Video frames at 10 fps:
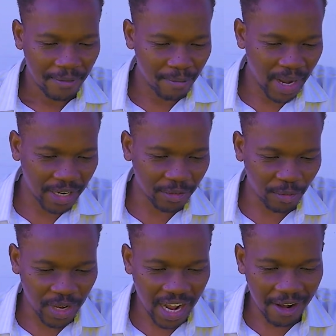But
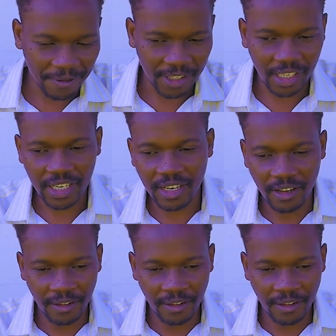we have seen